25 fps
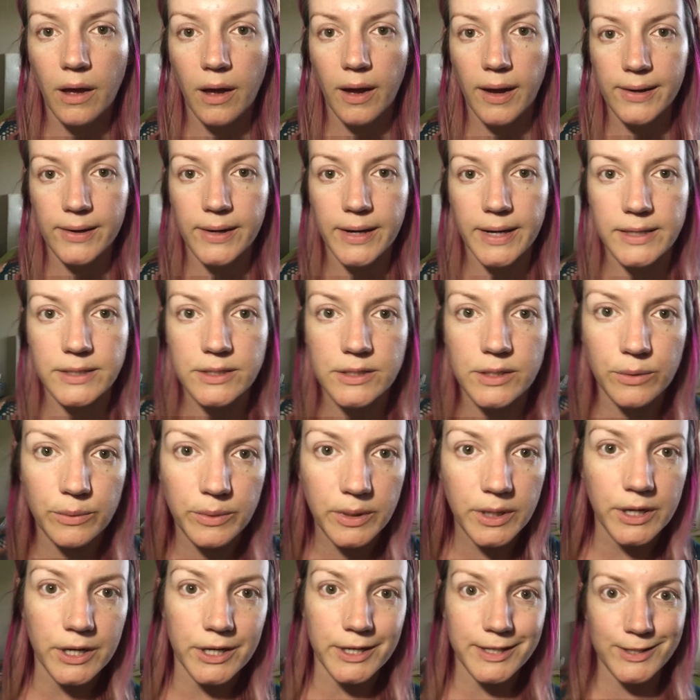Okay, so
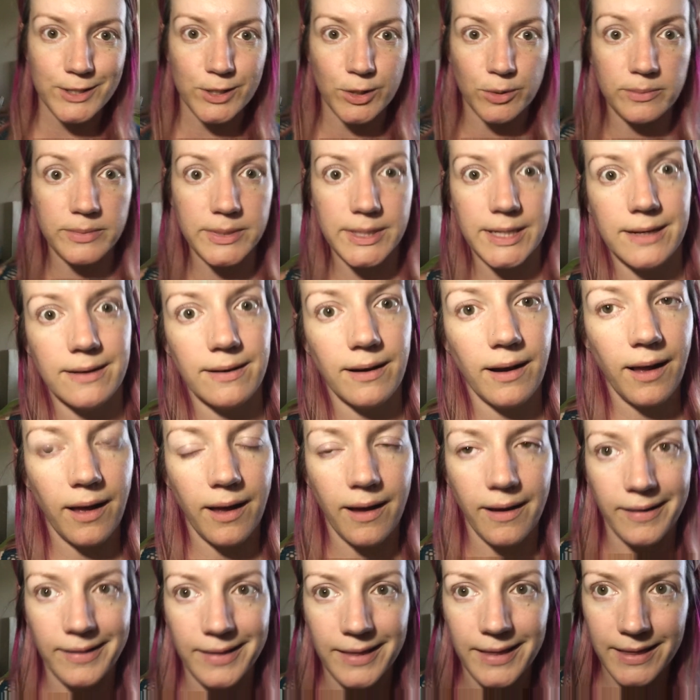we're zoomed in
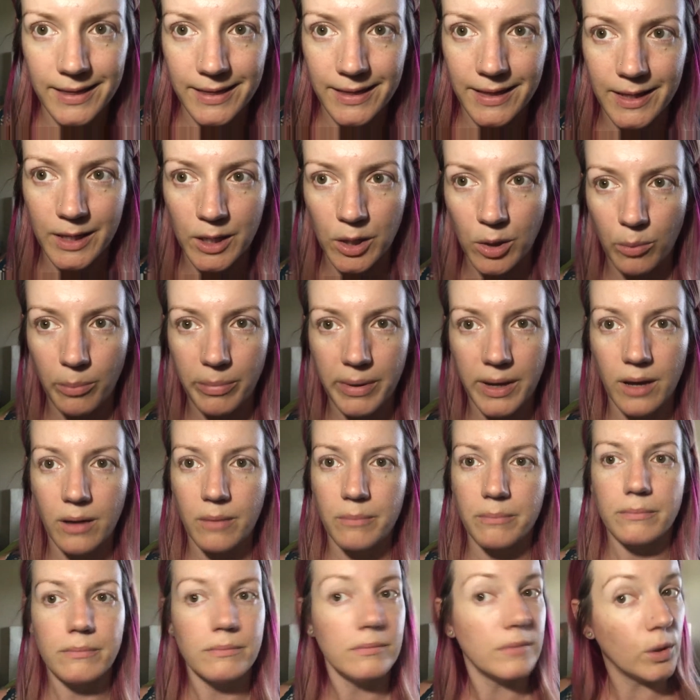a little bit
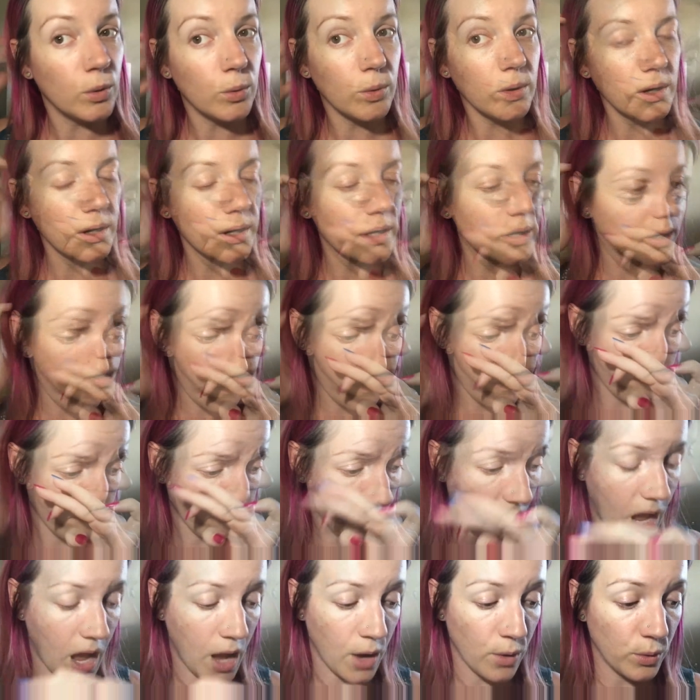more.
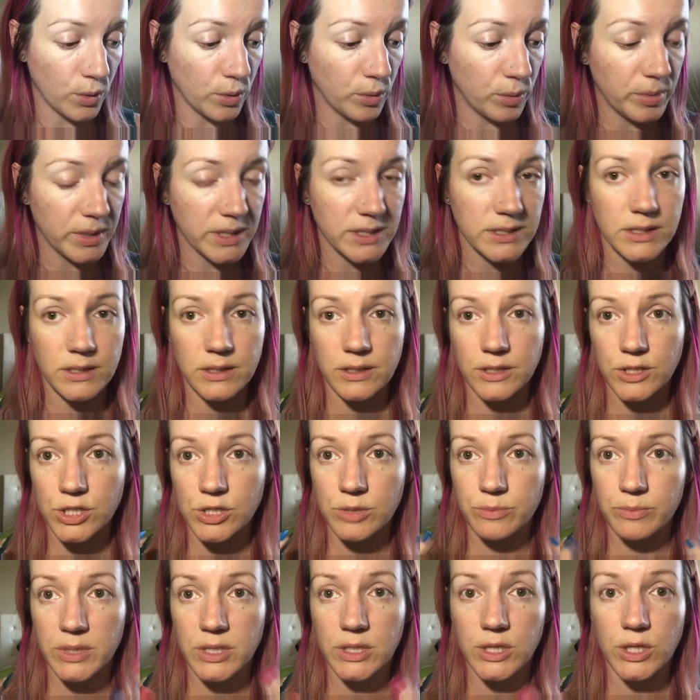I will basically
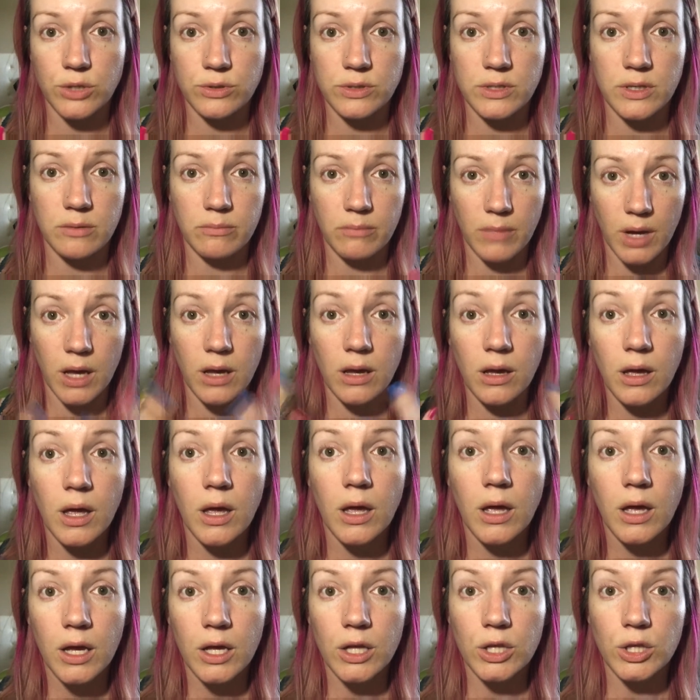just be using my
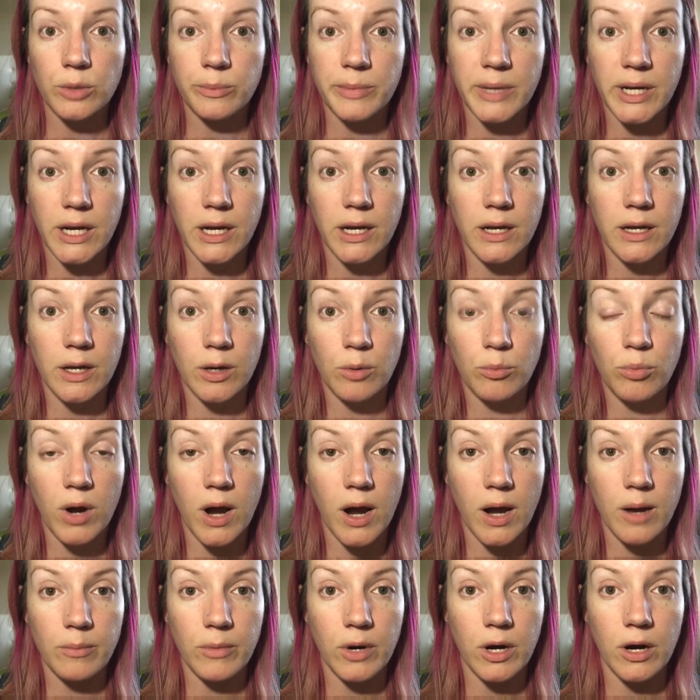illuminating
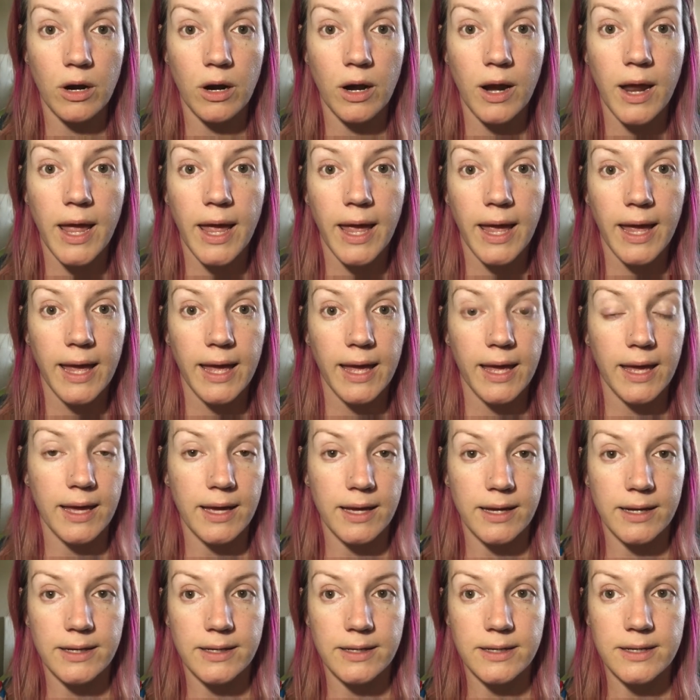primer
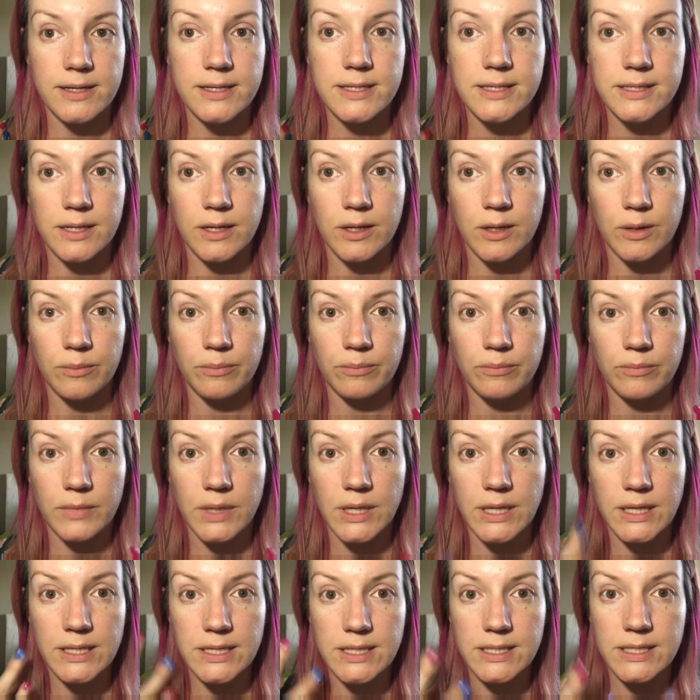and some
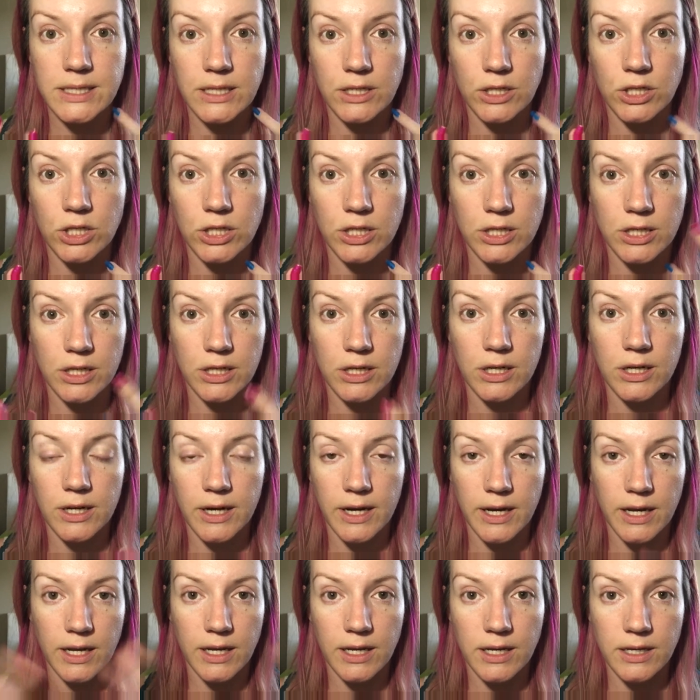concealer
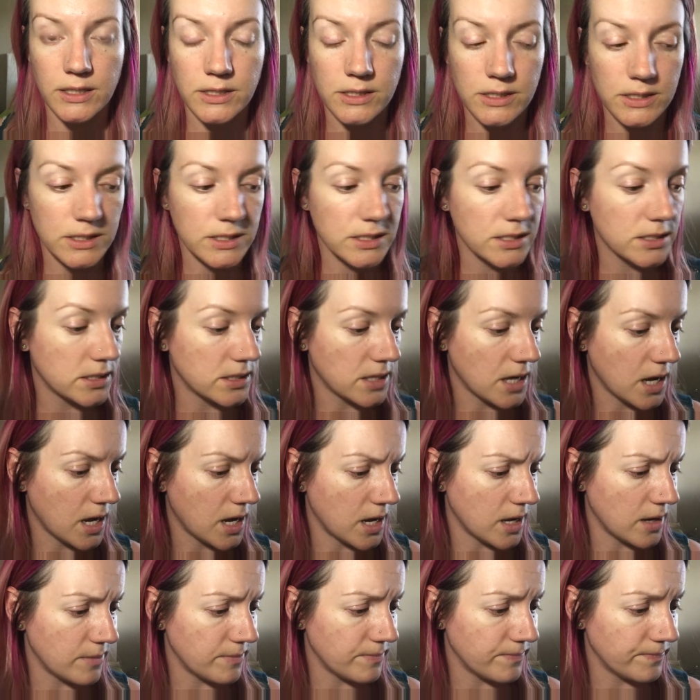and
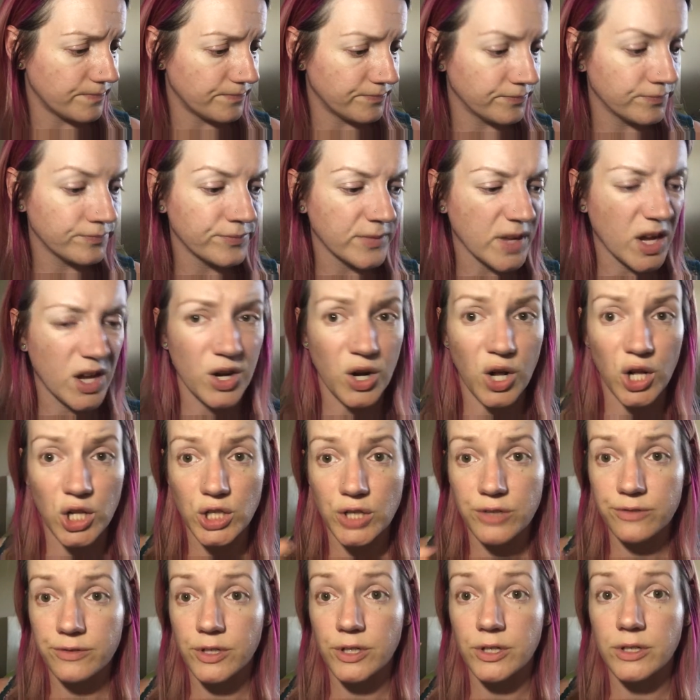an all
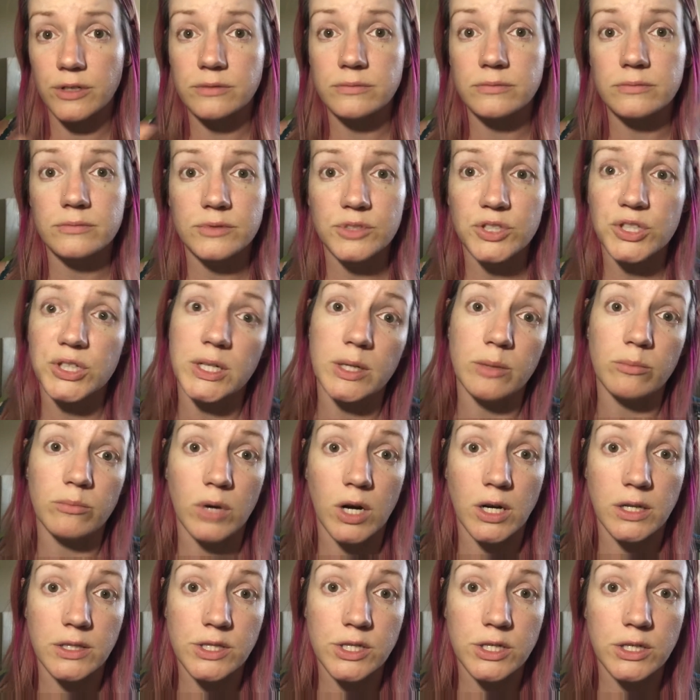over cream
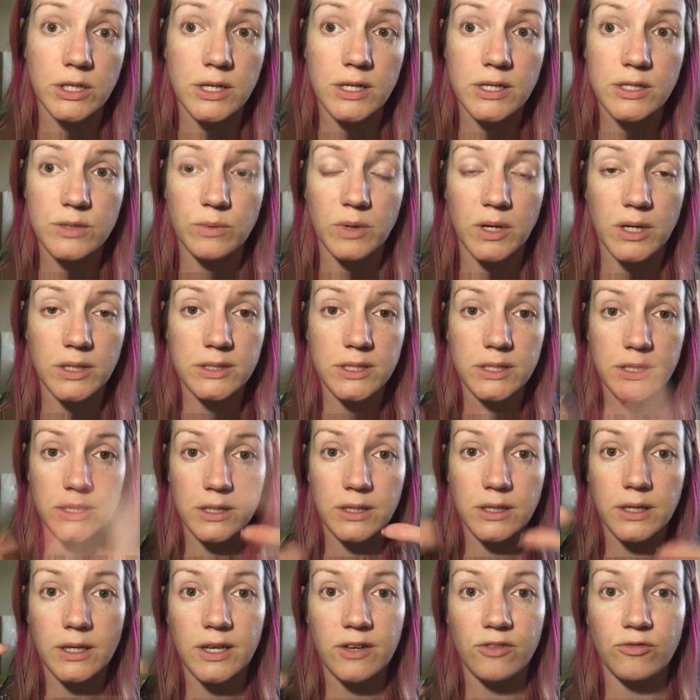bronzer as well
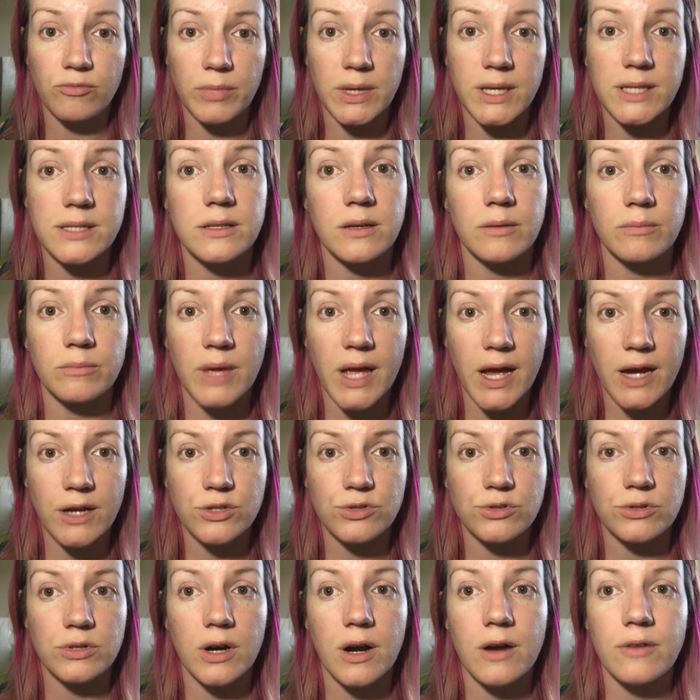to give me some
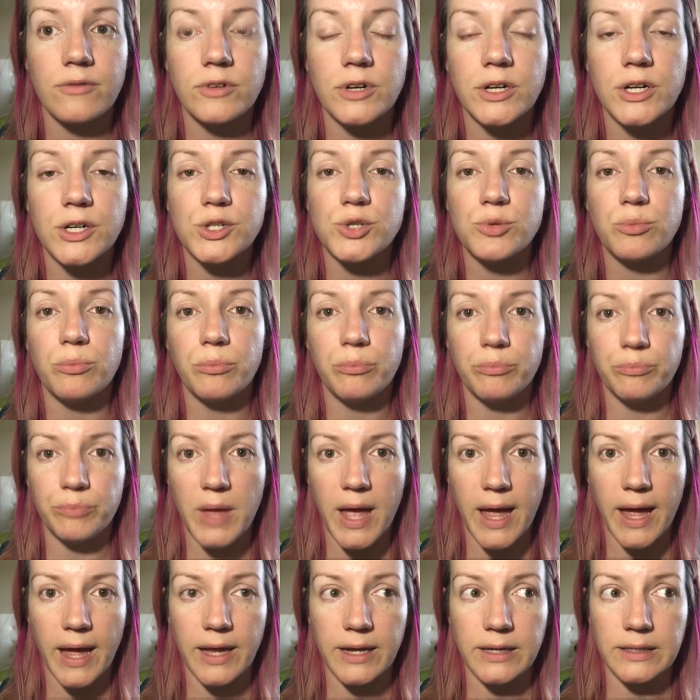extra coverage
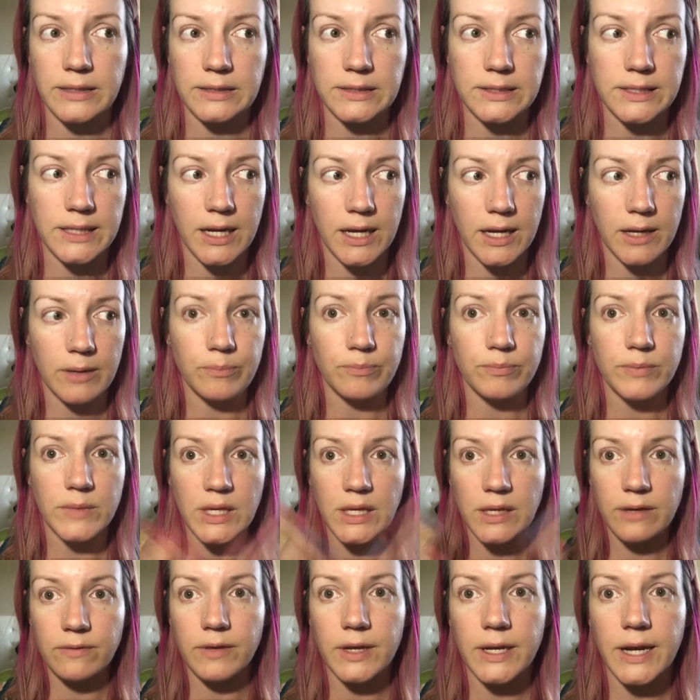and
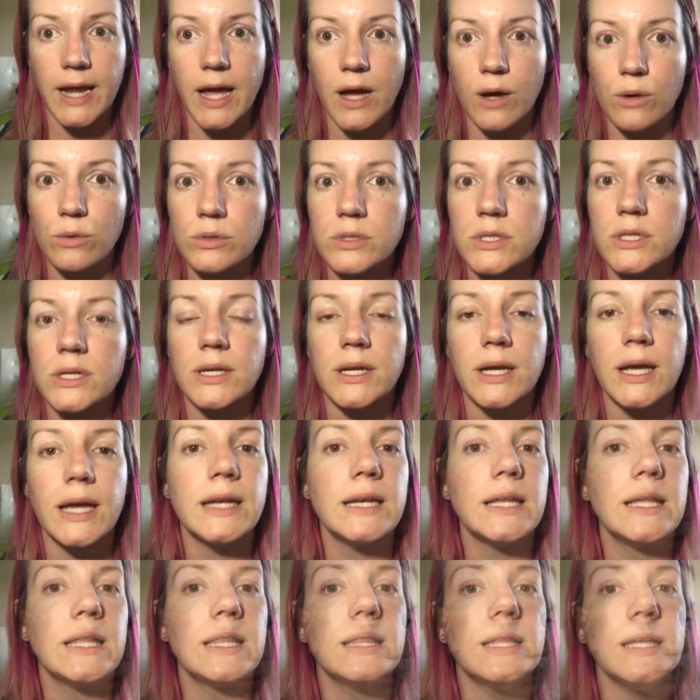even out
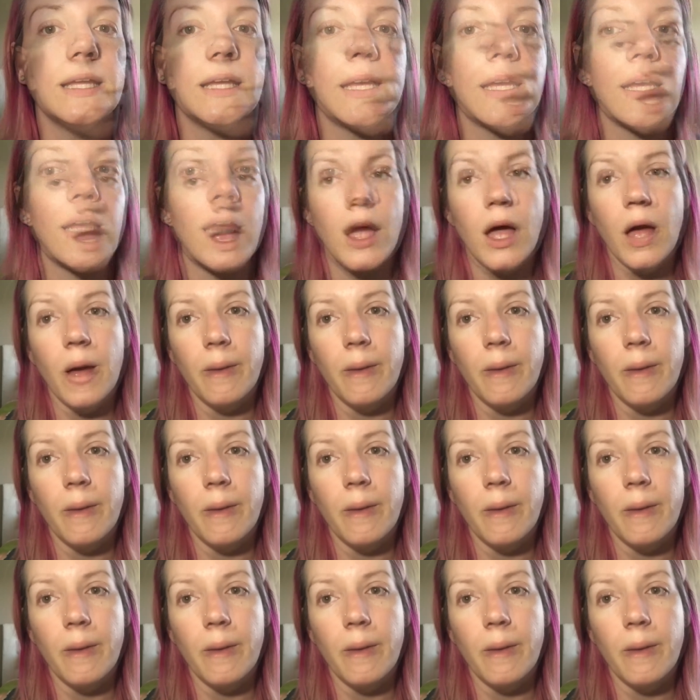anything.